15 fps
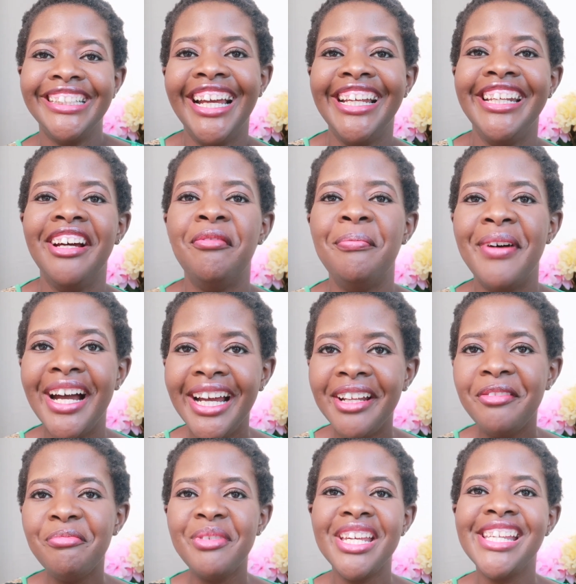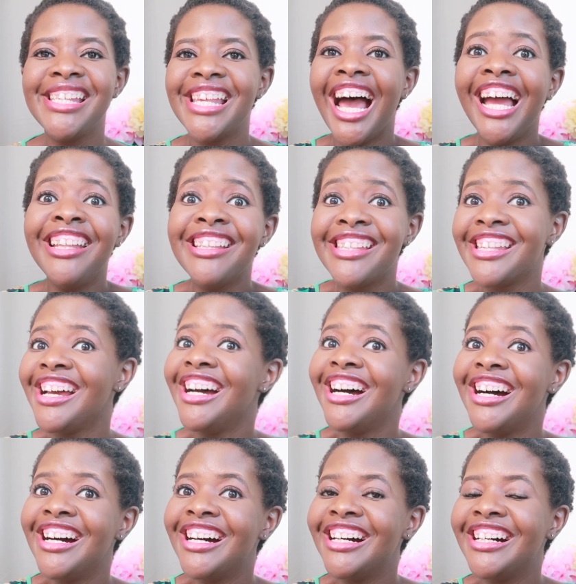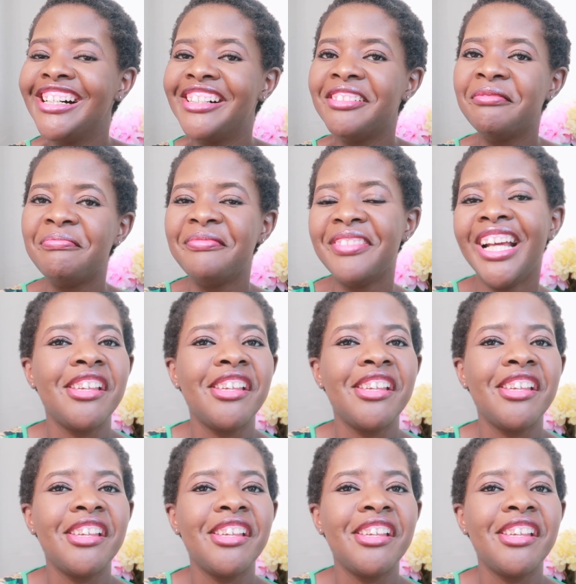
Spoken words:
And Aman means handsome.